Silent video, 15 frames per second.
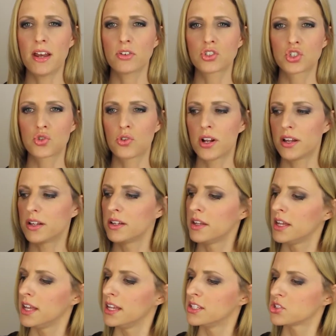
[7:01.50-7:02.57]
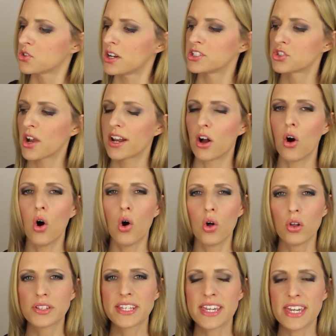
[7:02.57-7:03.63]
and sort of try to
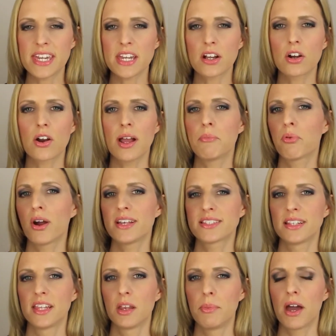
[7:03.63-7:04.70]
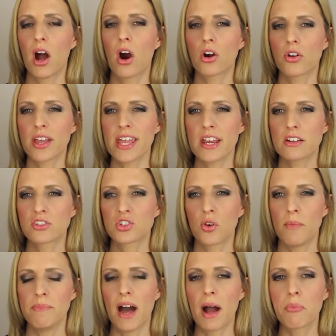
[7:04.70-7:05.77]
hold here and press a little bit harder here
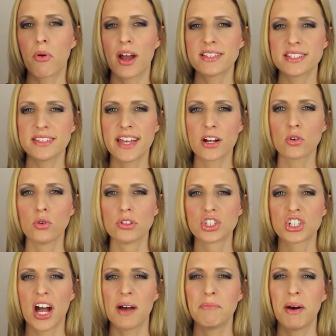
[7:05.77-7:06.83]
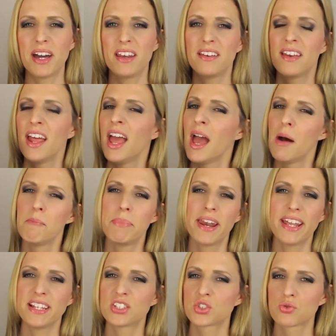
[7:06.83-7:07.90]
so I'm not pressing that cool shot button,
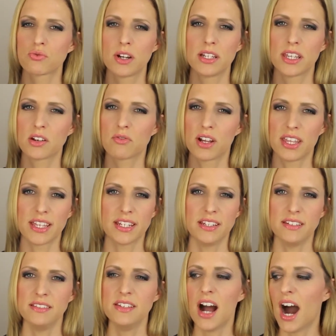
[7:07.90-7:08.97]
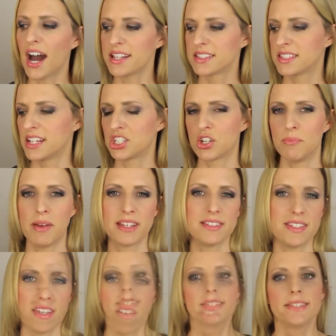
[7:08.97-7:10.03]
but it's really not such a
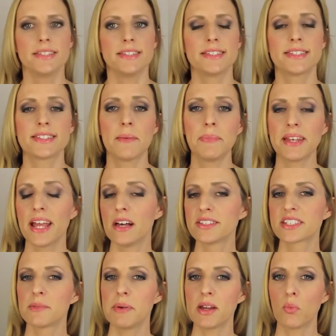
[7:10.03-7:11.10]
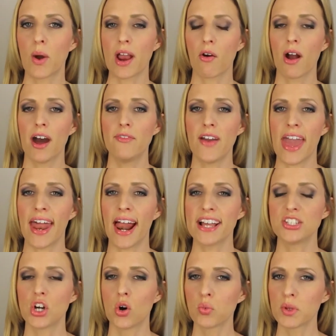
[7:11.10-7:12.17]
big deal. Something else to be aware of, and
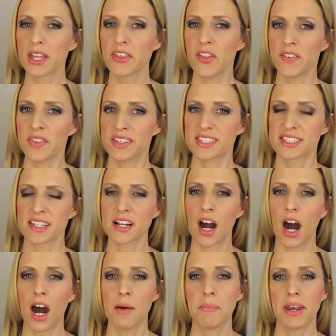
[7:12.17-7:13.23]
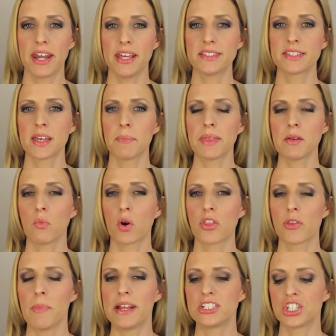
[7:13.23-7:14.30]
I don't really think this is a con, but it is something
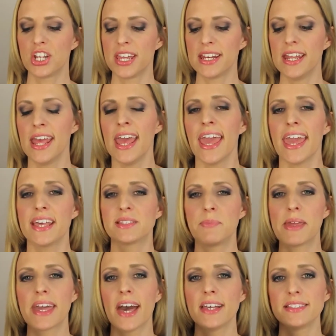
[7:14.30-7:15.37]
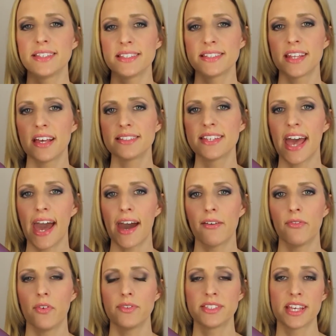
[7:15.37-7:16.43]
worth mentioning, is because this does
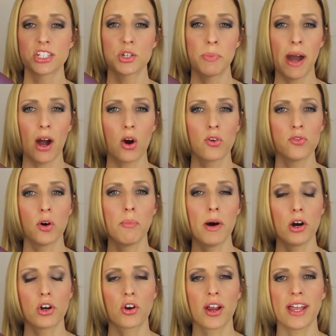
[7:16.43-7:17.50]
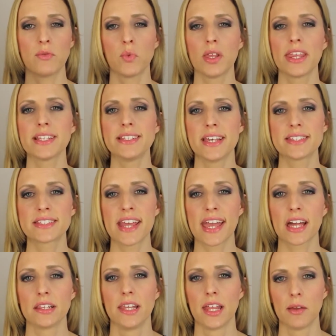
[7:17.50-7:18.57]
have such a powerful motor, it really does
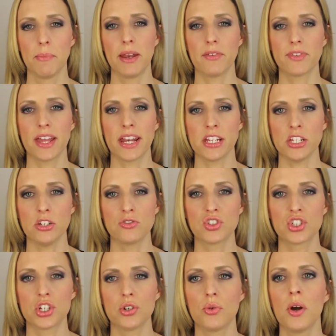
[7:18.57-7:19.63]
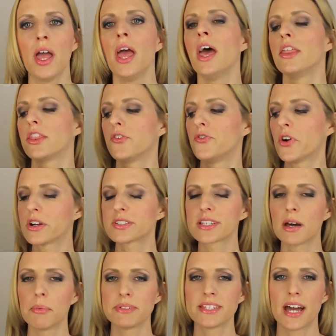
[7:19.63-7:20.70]
take a little bit of getting used to. The first
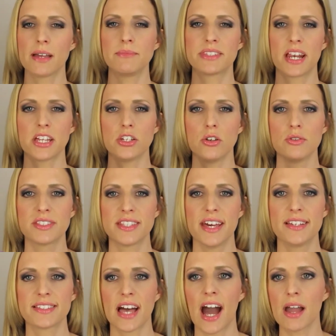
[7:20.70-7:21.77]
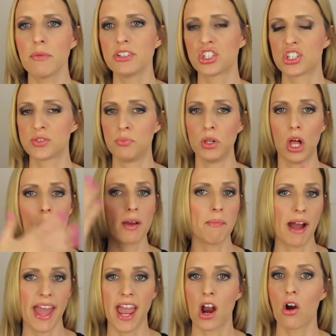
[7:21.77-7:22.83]
couple times that I used this, I was just blowing
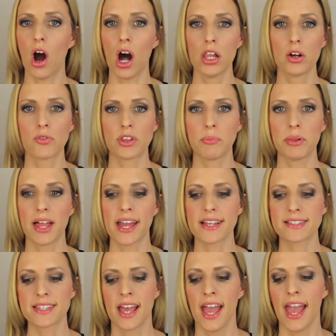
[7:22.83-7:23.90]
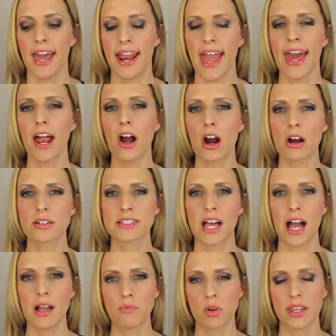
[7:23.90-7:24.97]
my hair all over the place, and I had a hard
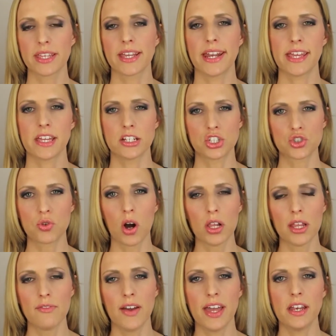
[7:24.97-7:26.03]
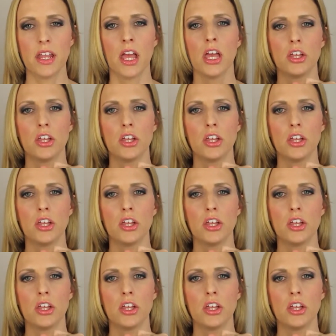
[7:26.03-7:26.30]
time really getting control of it,